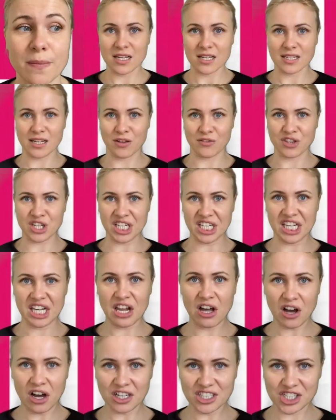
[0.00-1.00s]
Now, the
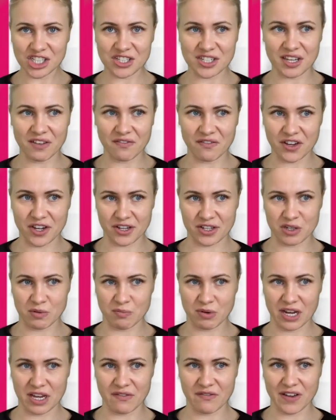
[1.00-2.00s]
largest
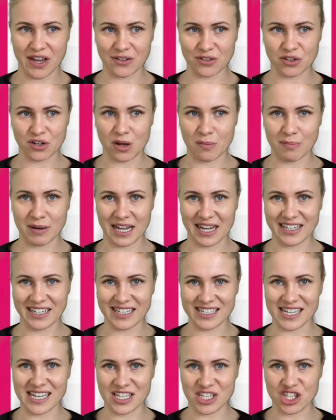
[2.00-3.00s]
invertebrate found on our planet
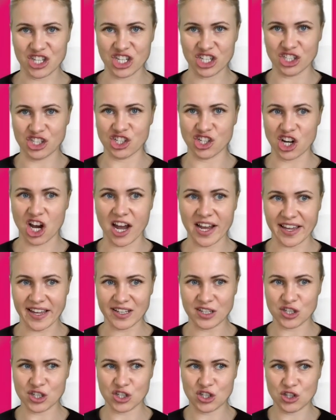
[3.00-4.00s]
is the giant
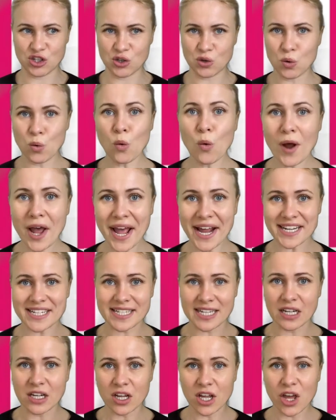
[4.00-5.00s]
squid,
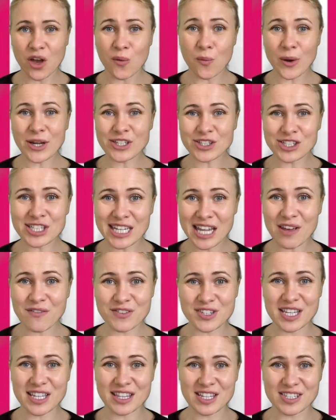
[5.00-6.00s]
which lives
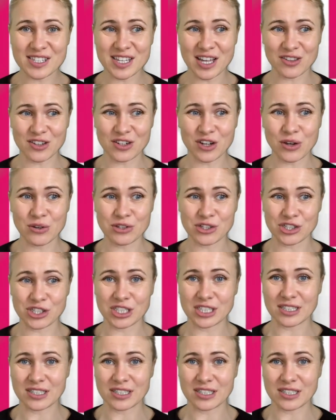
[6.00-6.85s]
in the Southern Ocean.